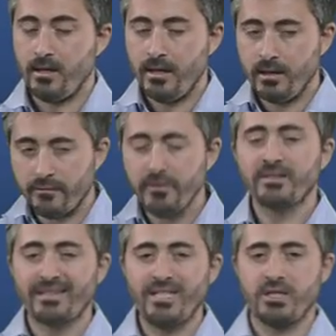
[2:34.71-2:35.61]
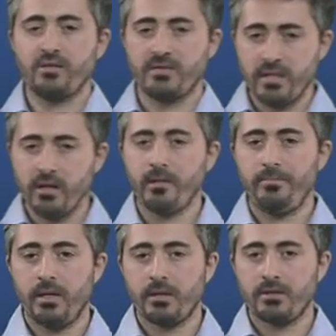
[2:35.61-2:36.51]
In the first stages of the early
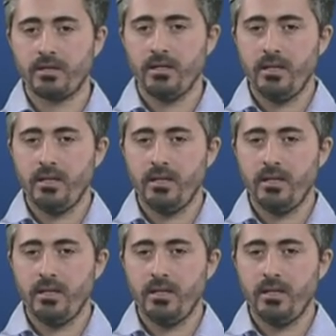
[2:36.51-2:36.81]
period,